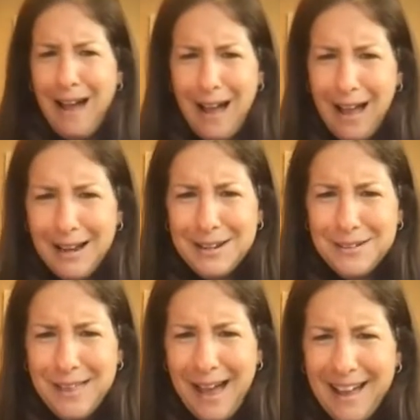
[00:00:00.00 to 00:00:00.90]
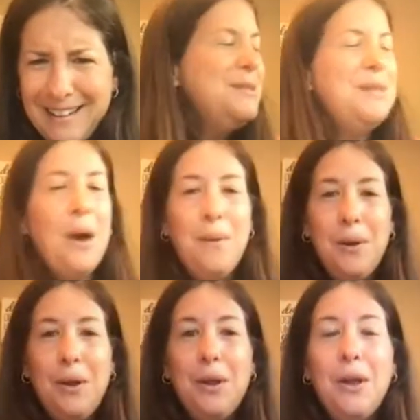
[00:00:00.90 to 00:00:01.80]
I could do that. So
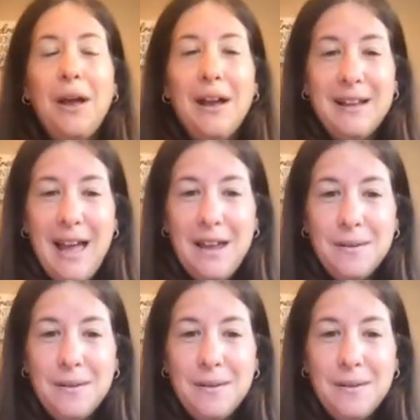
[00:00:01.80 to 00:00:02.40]
again,